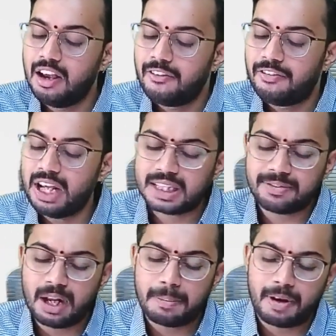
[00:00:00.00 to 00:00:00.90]
Fees
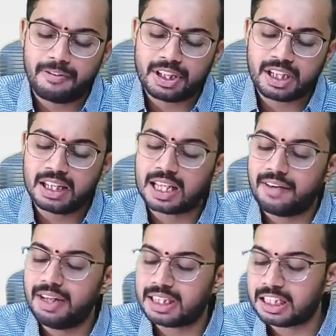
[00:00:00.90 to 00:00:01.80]
for professional
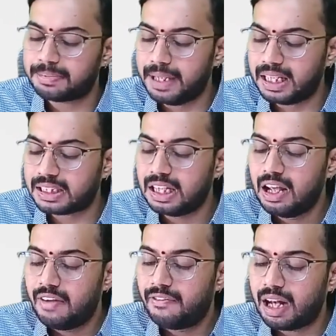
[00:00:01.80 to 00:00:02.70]
services means
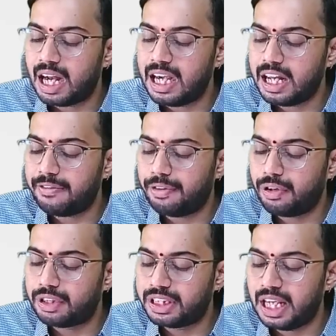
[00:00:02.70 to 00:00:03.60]

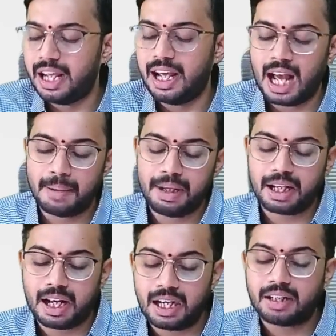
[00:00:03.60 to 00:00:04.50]
194J. Am I
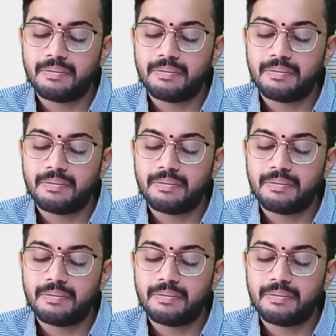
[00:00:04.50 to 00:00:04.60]
correct?